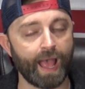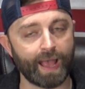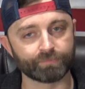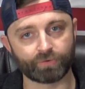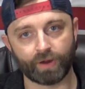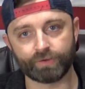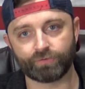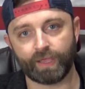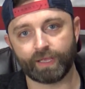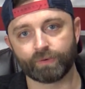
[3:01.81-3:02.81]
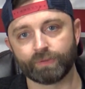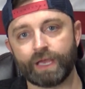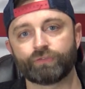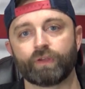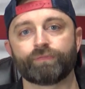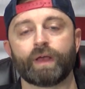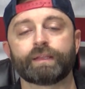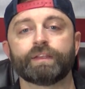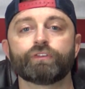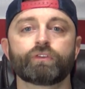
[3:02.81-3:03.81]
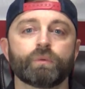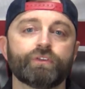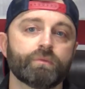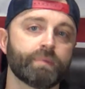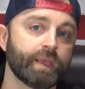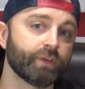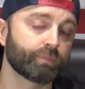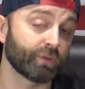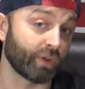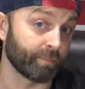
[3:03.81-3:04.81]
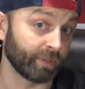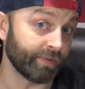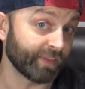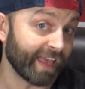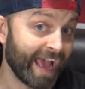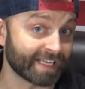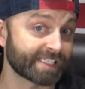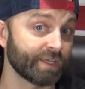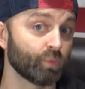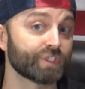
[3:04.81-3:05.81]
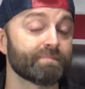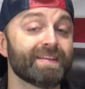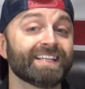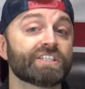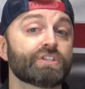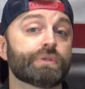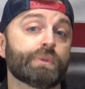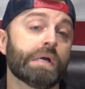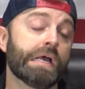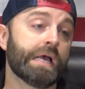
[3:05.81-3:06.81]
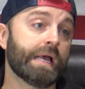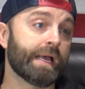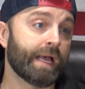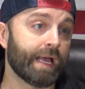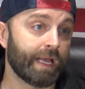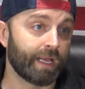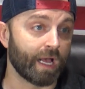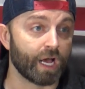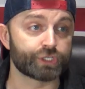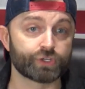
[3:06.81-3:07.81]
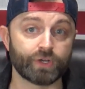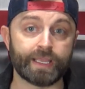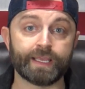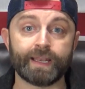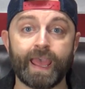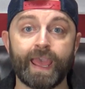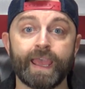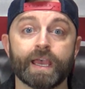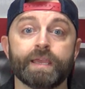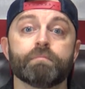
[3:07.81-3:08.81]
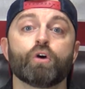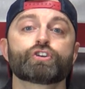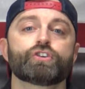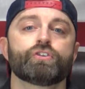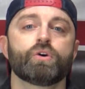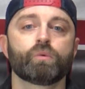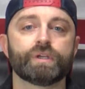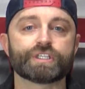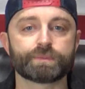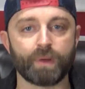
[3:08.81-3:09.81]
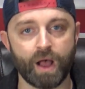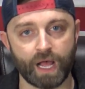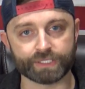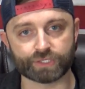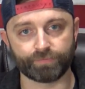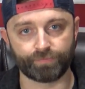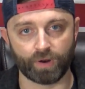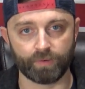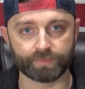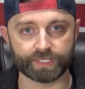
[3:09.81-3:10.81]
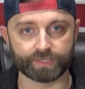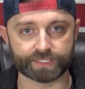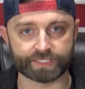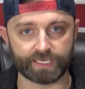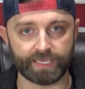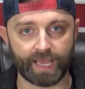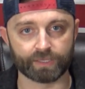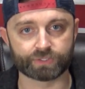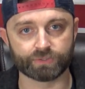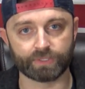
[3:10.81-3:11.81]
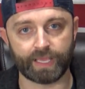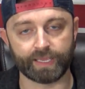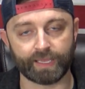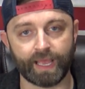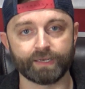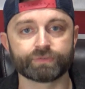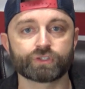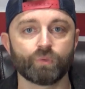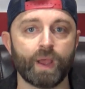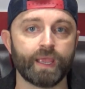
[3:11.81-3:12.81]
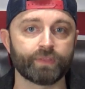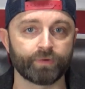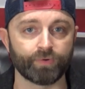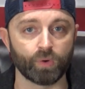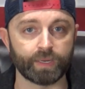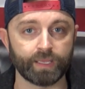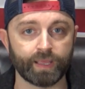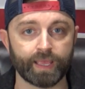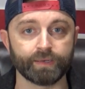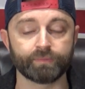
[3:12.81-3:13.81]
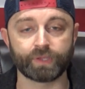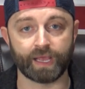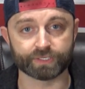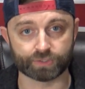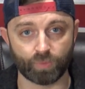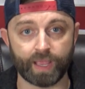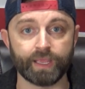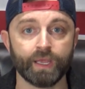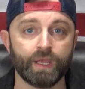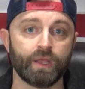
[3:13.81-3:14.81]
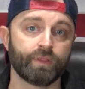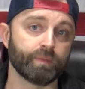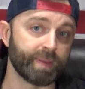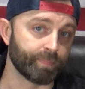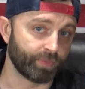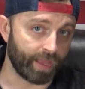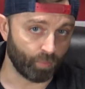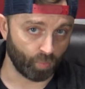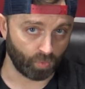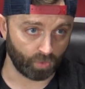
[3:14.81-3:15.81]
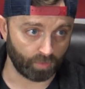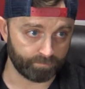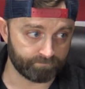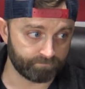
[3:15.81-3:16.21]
I'm sorry to say I don't like stuff like this. The reason being is because I believe the casket was meant to usher in a emotional response from the city council and kind of sway their voting and kind of sway the people that were